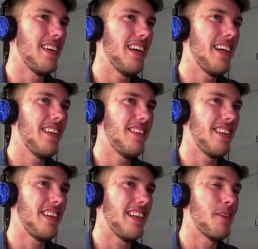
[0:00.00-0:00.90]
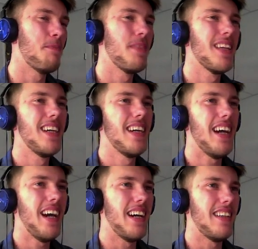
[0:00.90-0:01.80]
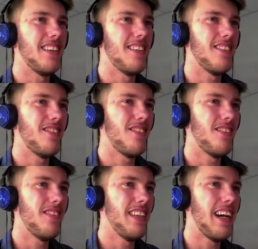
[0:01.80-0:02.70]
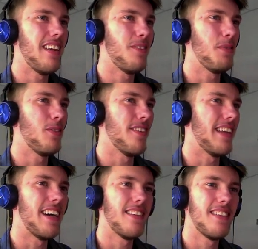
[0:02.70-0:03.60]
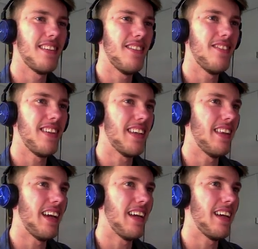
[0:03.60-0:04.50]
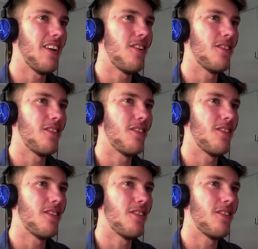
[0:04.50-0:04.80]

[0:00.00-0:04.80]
into here. And now that we've done that, we can then get on